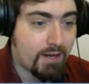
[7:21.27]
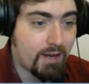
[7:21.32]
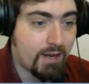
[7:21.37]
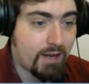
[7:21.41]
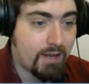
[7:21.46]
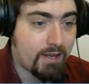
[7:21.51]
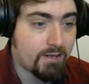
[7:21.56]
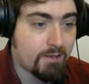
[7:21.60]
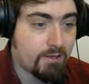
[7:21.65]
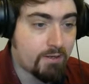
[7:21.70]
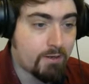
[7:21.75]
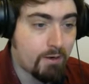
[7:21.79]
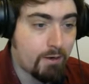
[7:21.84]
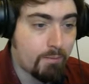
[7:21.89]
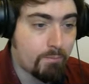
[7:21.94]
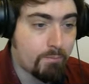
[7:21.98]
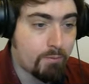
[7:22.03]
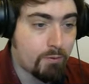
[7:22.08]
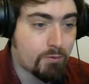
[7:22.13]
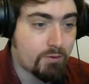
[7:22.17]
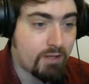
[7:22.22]
and
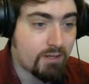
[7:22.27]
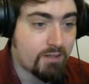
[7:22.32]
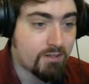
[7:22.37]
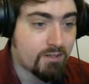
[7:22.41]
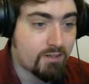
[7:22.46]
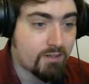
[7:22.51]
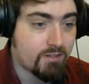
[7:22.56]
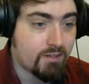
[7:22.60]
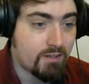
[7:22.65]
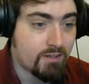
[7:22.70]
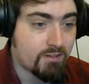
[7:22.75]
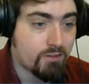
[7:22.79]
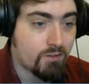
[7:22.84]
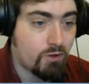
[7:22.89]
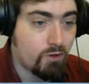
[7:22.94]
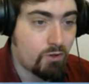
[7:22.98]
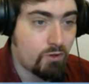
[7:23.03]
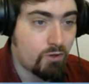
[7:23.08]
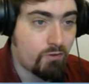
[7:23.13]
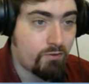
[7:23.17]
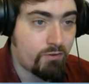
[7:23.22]
Bodexius has an
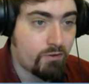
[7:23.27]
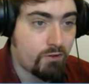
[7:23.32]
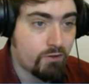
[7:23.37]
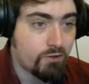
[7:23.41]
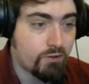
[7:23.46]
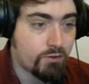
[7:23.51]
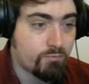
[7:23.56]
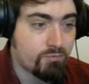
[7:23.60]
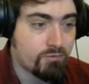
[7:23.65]
awful lot of